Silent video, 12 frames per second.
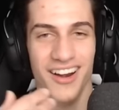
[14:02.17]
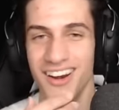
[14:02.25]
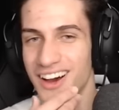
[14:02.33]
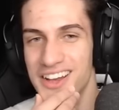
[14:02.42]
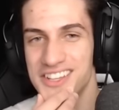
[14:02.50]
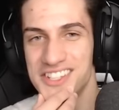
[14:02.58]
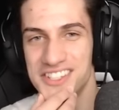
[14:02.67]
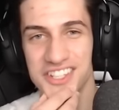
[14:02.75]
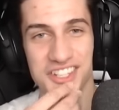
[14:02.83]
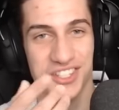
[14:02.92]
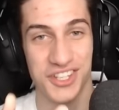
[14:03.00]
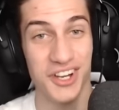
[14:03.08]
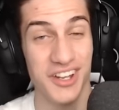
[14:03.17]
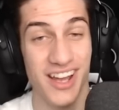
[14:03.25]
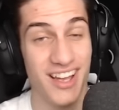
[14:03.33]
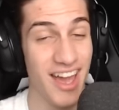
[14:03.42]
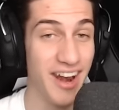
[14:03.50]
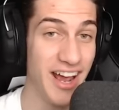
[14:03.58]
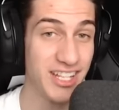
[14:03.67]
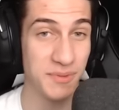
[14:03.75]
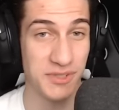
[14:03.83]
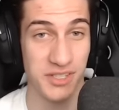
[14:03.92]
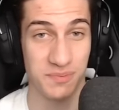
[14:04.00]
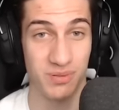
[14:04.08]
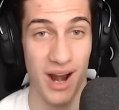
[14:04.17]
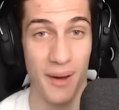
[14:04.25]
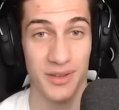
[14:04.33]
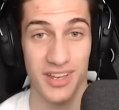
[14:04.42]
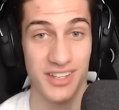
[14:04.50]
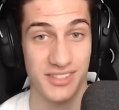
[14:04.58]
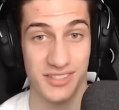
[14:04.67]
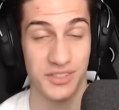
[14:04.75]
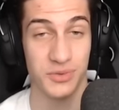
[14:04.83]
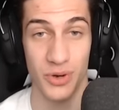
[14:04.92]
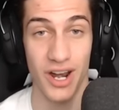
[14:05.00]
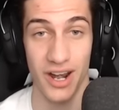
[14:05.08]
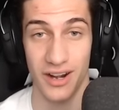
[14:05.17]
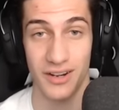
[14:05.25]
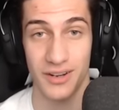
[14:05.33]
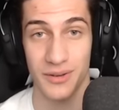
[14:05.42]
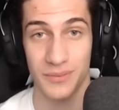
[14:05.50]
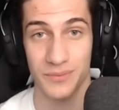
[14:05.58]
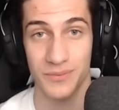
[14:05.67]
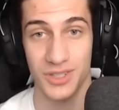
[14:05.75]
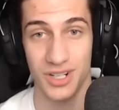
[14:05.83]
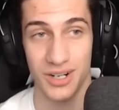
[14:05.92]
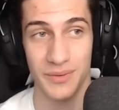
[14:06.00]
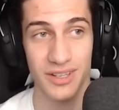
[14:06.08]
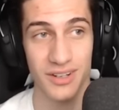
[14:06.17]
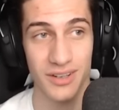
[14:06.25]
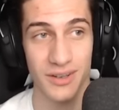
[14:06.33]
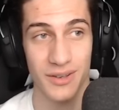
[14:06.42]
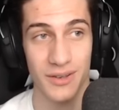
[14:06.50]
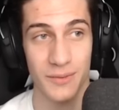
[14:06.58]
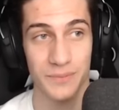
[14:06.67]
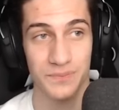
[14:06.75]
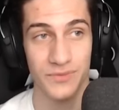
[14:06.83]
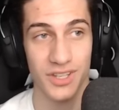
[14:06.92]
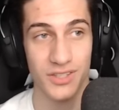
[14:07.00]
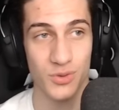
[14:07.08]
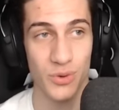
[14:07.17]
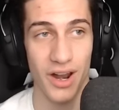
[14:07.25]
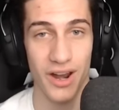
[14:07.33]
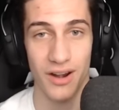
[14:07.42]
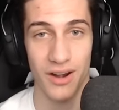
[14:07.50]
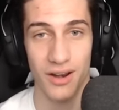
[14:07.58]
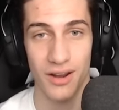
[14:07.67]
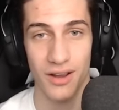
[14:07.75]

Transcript: I don't know. This, this is good. An Xmas is probably, it's, it's rare. You know what I mean? It's rare.